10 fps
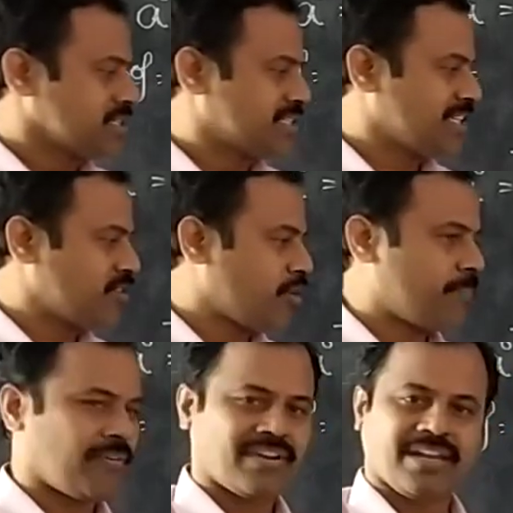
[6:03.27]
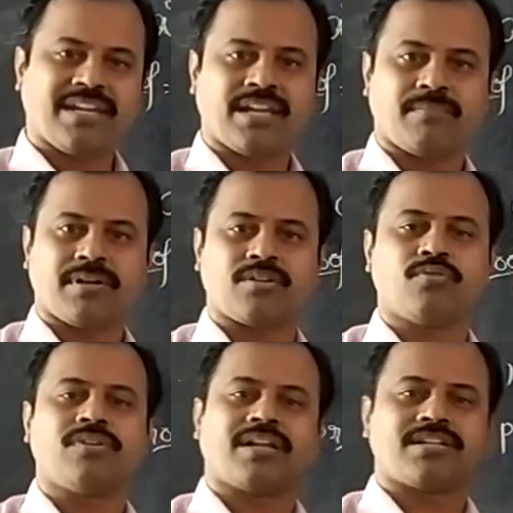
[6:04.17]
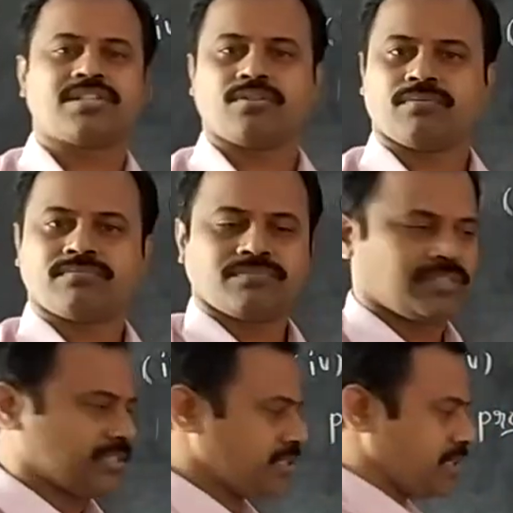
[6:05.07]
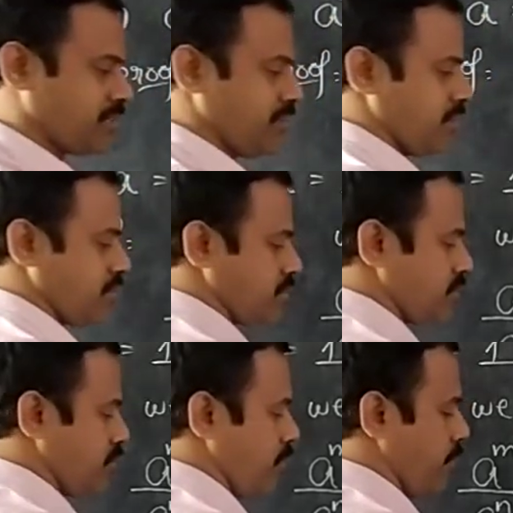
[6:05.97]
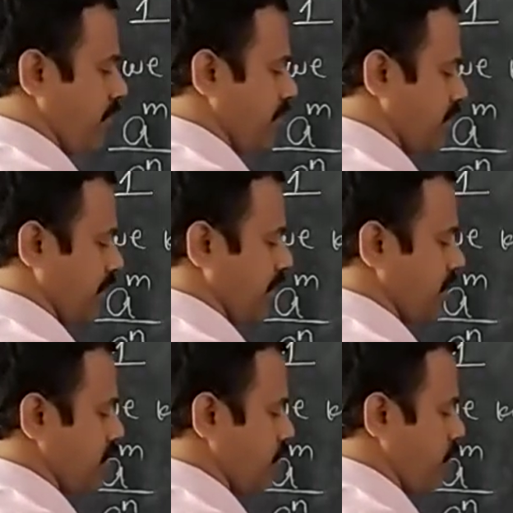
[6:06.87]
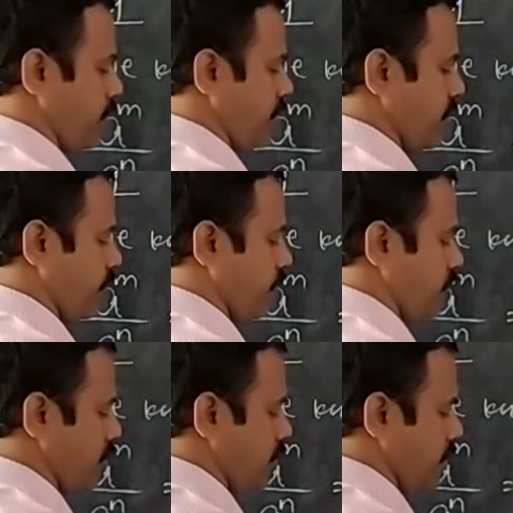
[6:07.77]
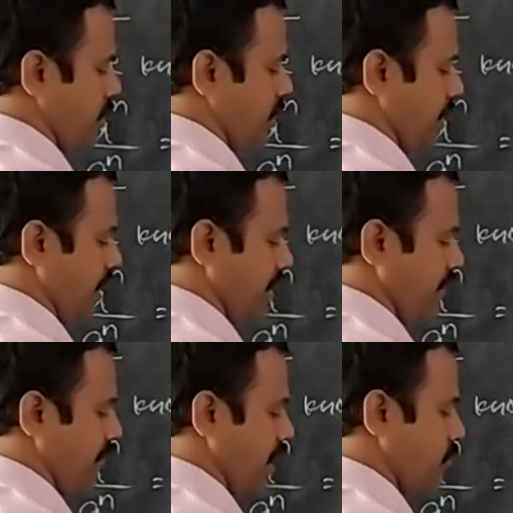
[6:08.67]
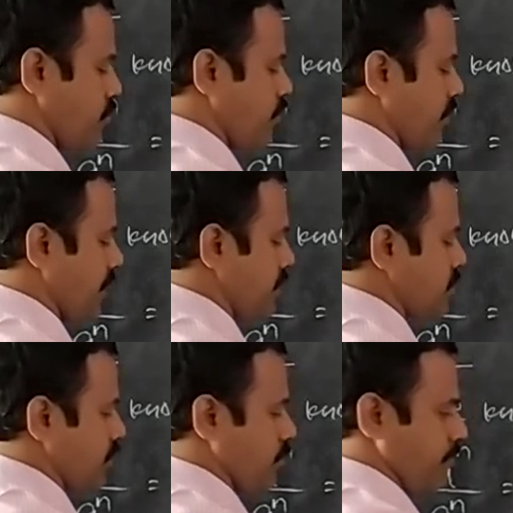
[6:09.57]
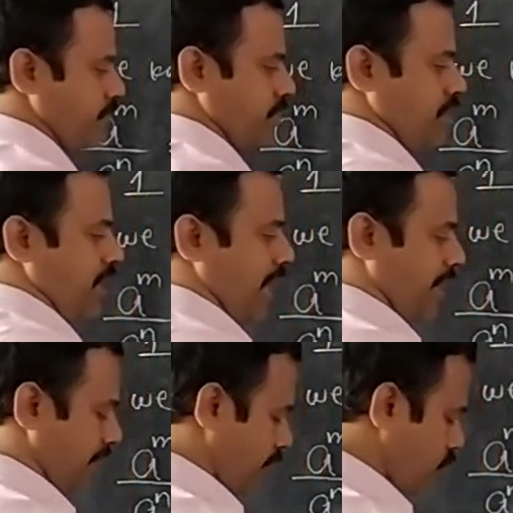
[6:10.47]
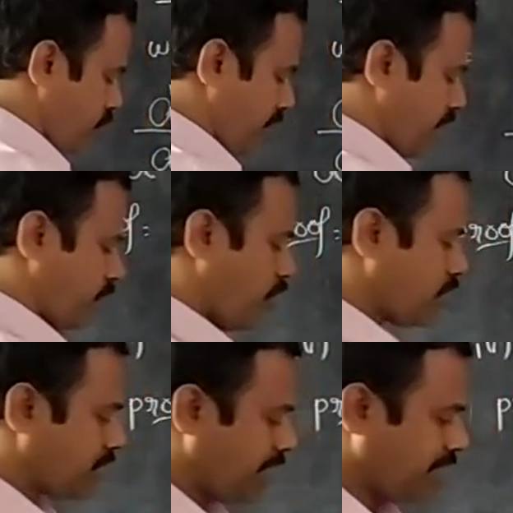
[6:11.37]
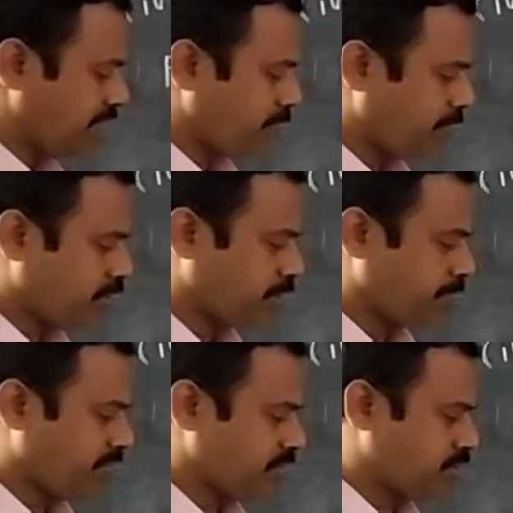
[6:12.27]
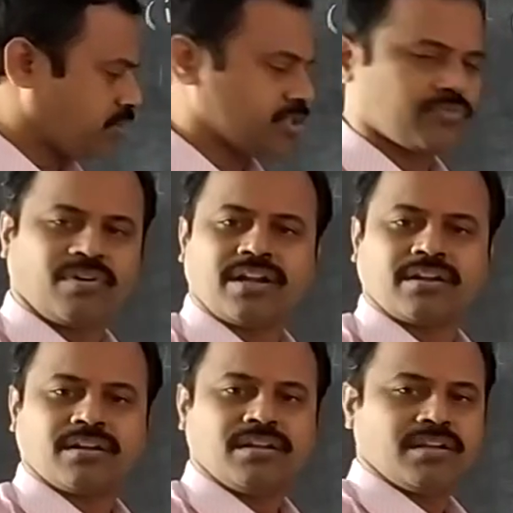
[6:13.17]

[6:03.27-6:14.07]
0 power any number you will get 0, isn't it? 0 power 3, 0 power 4, any value you will get 0. And now you have got any number to the power 0 is 1.